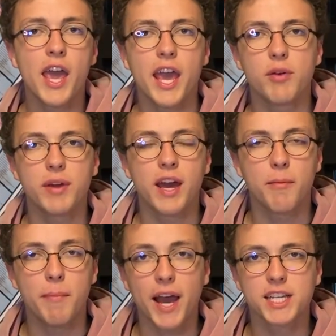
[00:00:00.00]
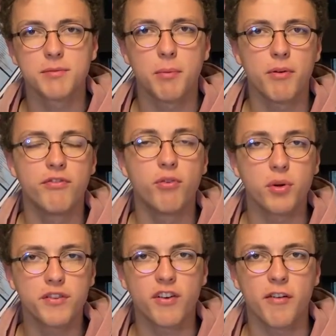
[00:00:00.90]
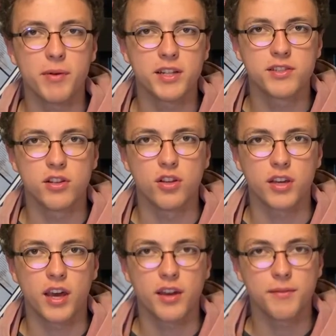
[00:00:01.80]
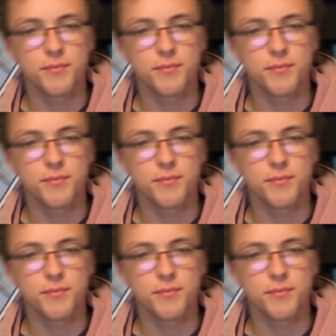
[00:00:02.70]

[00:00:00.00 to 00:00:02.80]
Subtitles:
and we had a maximum of 45 minutes to look at it.